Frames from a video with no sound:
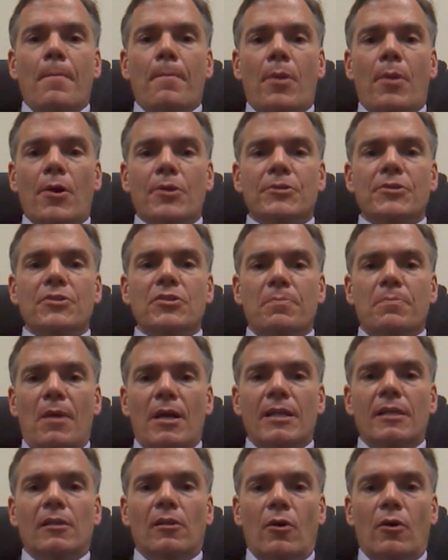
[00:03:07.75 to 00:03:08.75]
Purchase
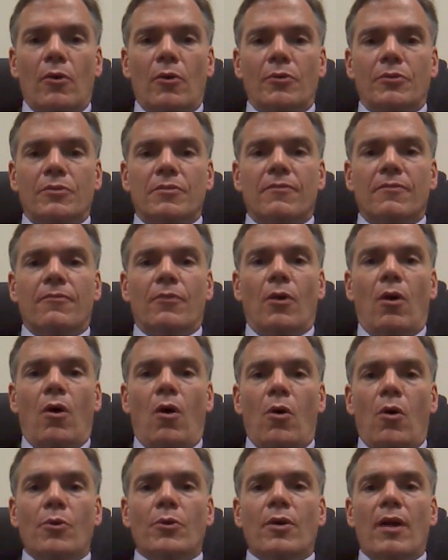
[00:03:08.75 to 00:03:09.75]
money loans for
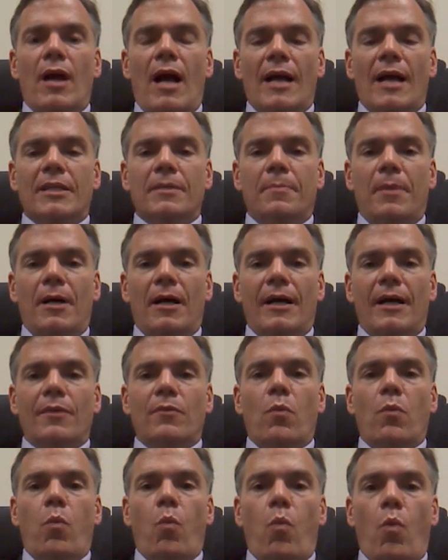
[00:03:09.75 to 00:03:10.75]
owner-occupied